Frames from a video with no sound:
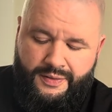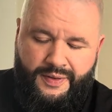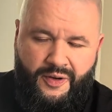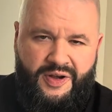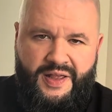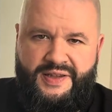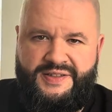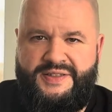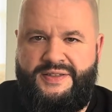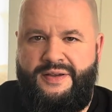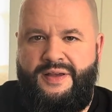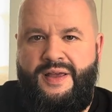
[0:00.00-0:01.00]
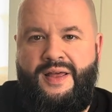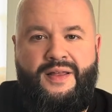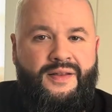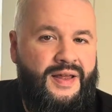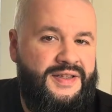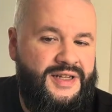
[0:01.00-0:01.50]
Very nice.
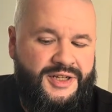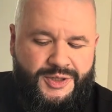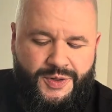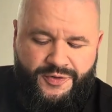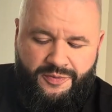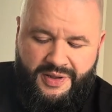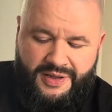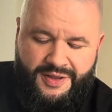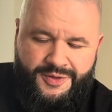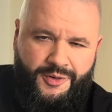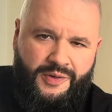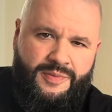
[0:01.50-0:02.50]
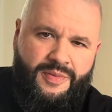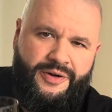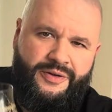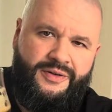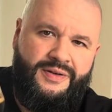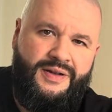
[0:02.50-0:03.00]
That's going to do it for me through Red
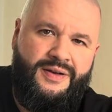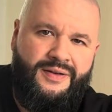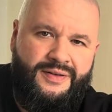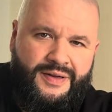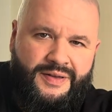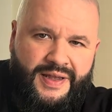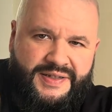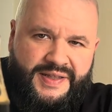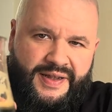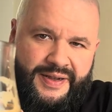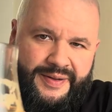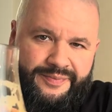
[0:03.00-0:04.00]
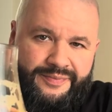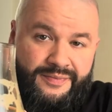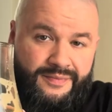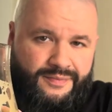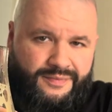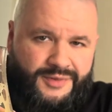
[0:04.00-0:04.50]
Butter. Till next time.
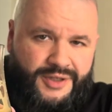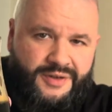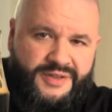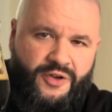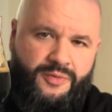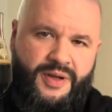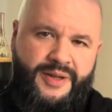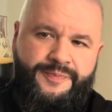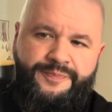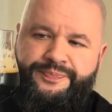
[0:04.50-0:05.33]
Cheers, everybody.